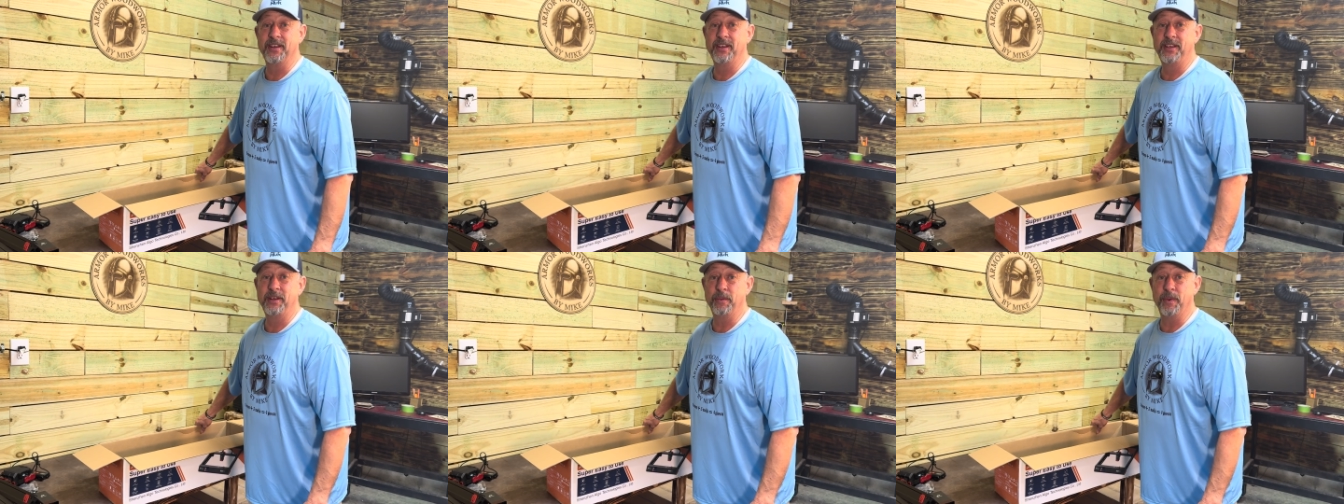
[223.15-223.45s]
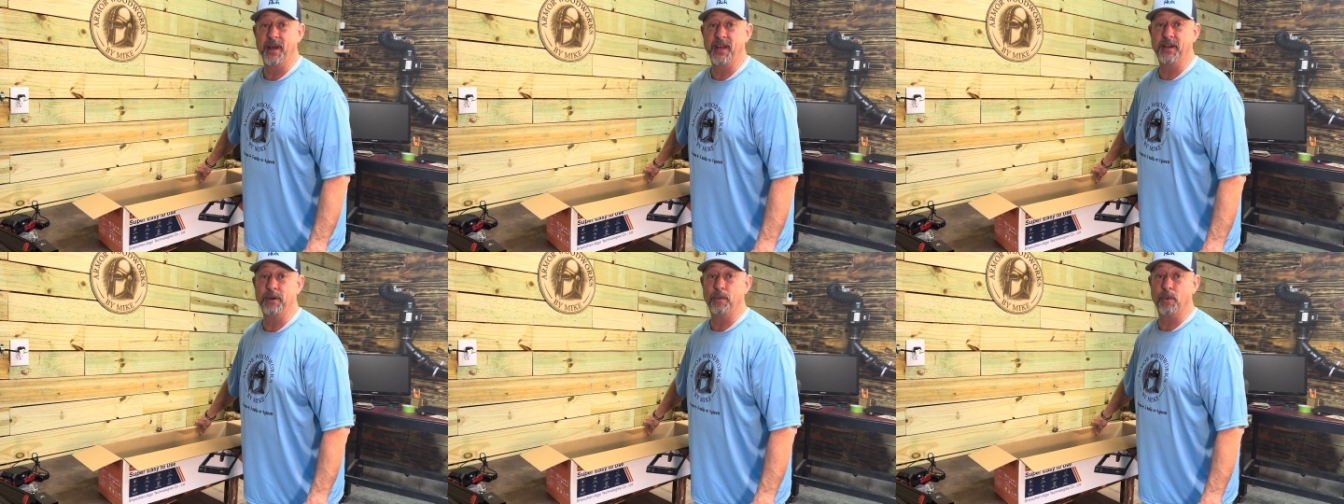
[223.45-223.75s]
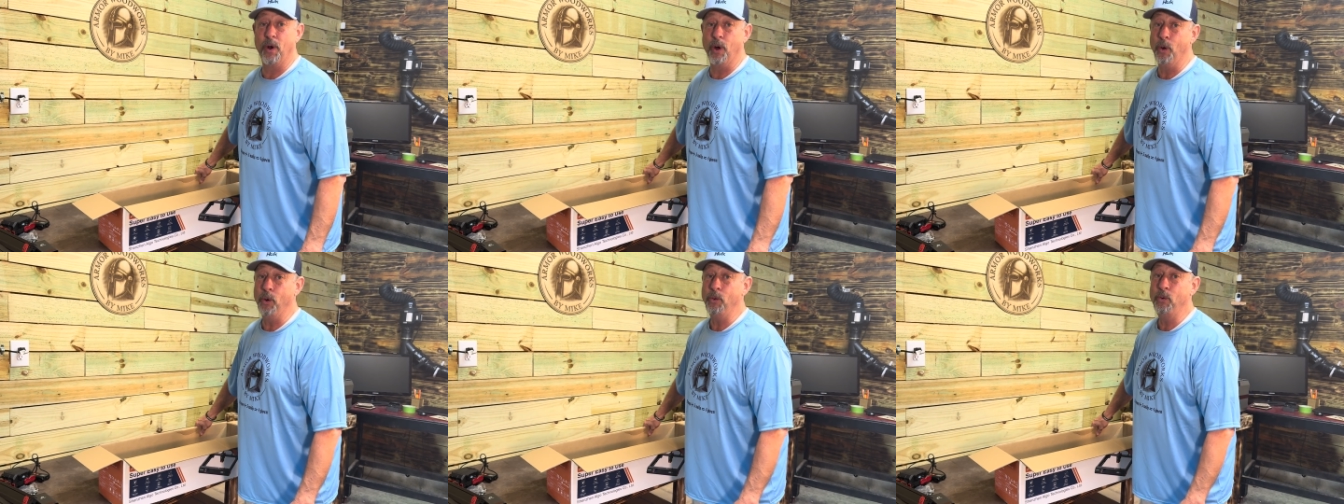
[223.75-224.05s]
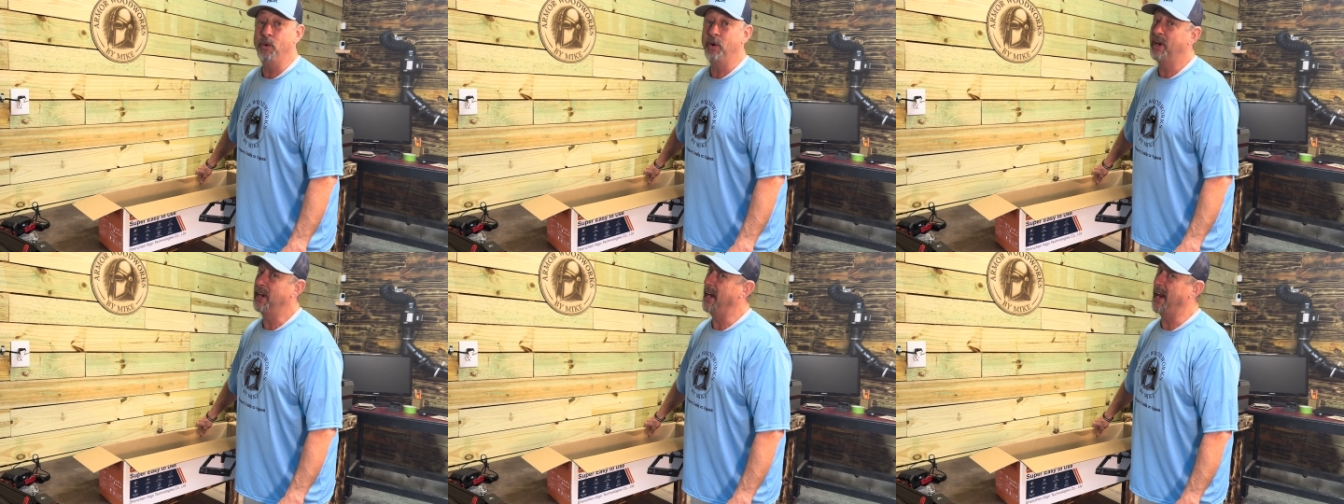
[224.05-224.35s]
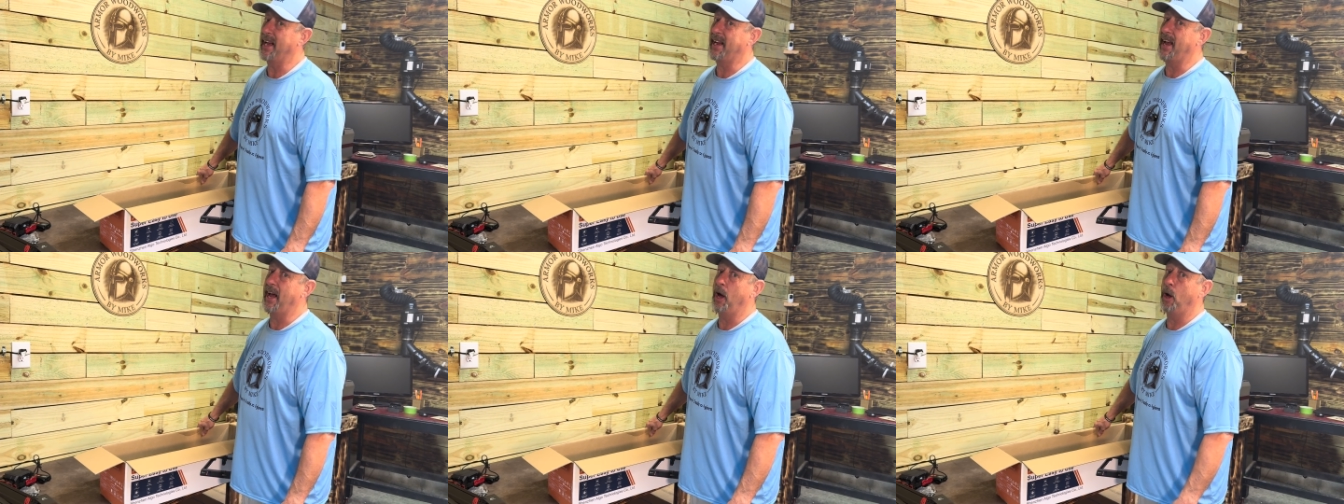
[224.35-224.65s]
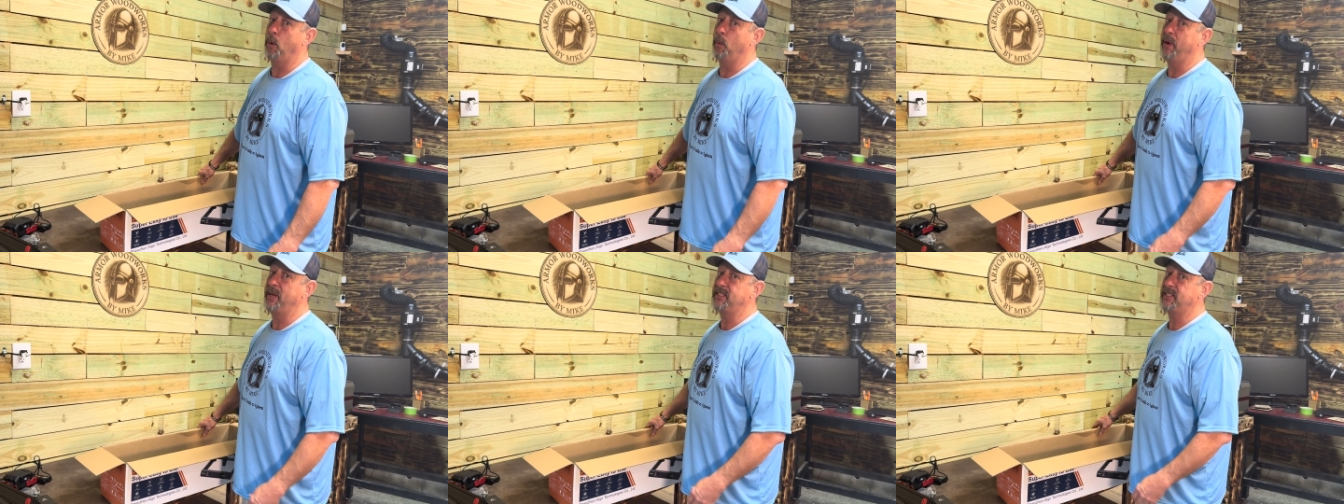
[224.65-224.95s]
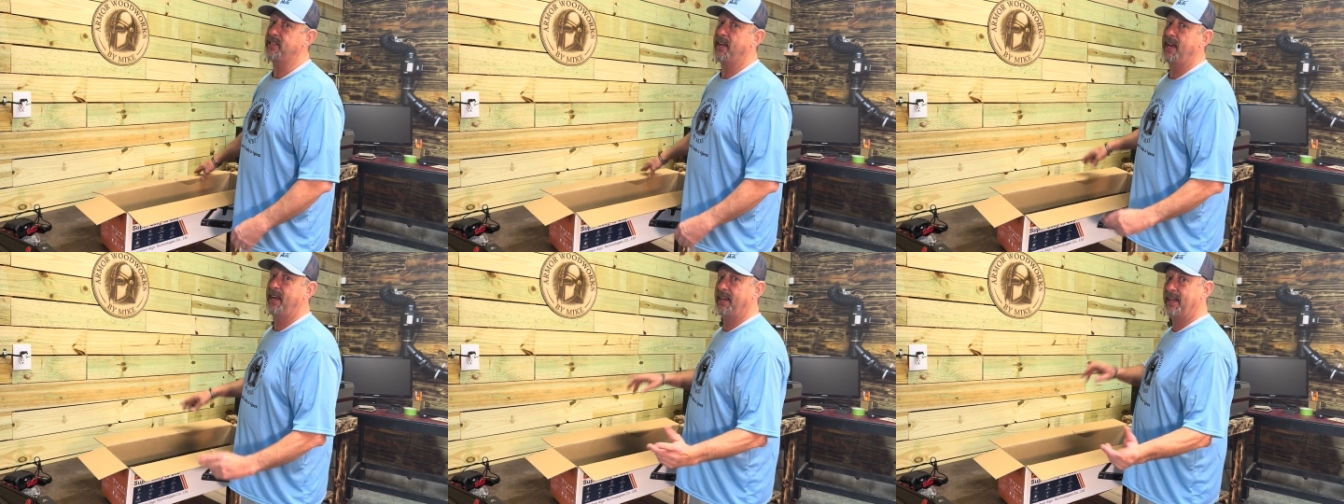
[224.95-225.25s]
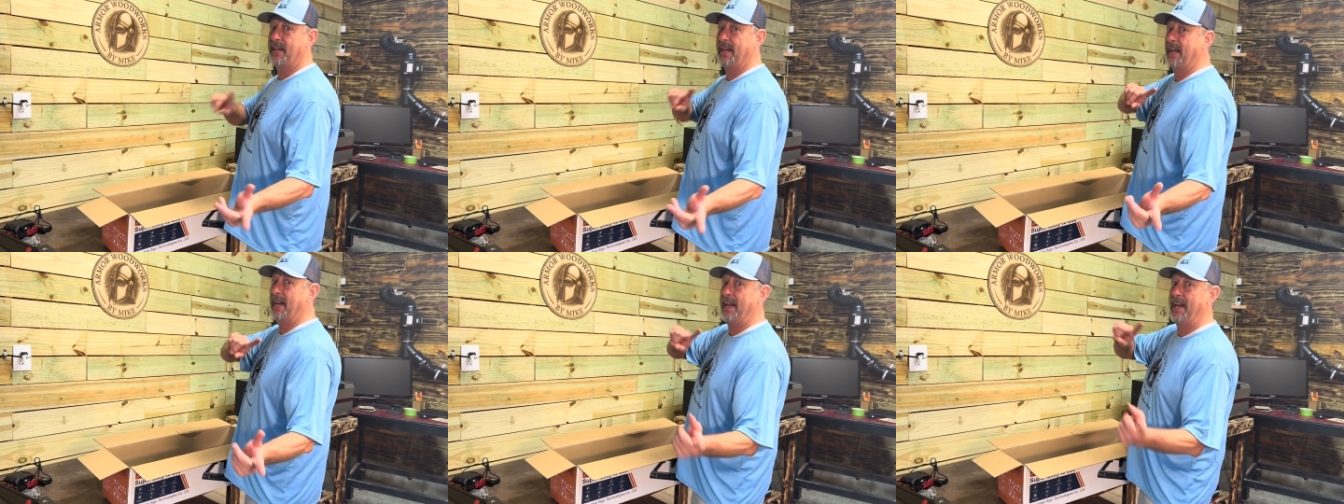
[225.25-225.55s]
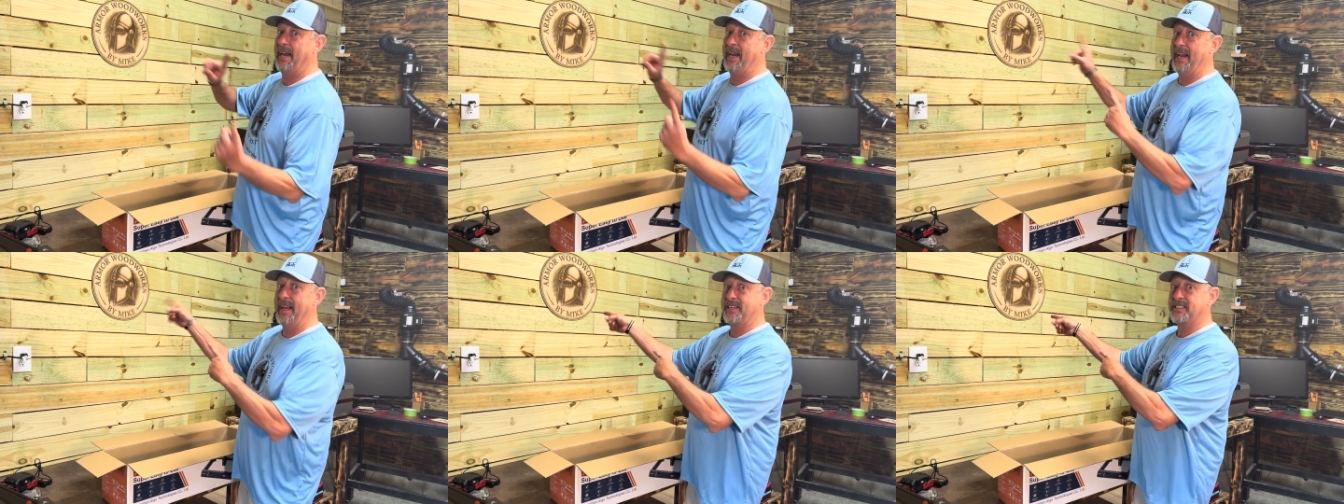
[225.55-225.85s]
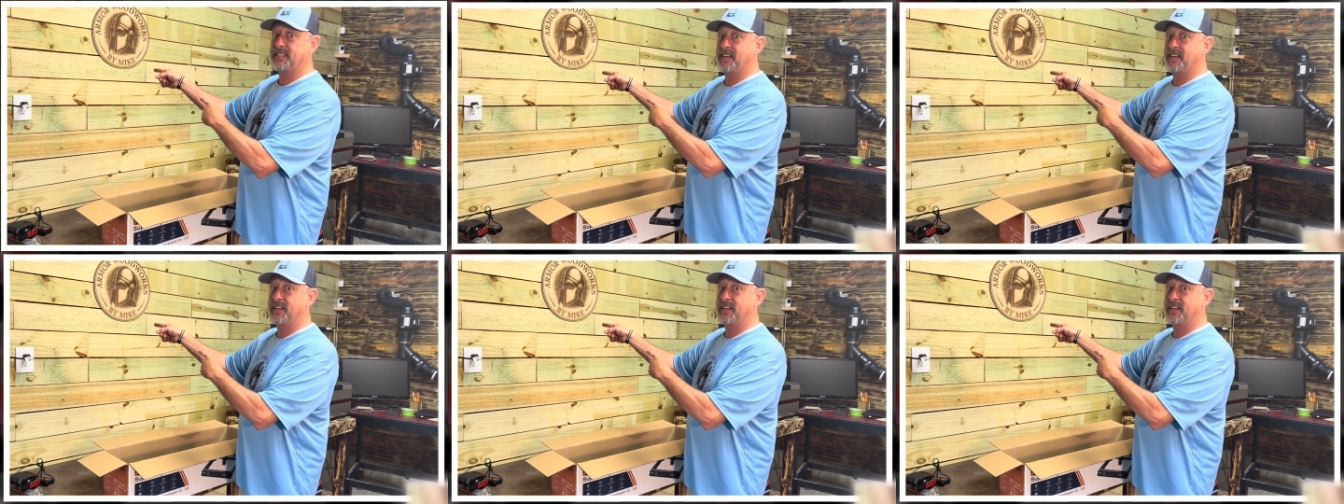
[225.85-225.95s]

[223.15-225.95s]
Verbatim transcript: You ready to roll? Like I always say, let's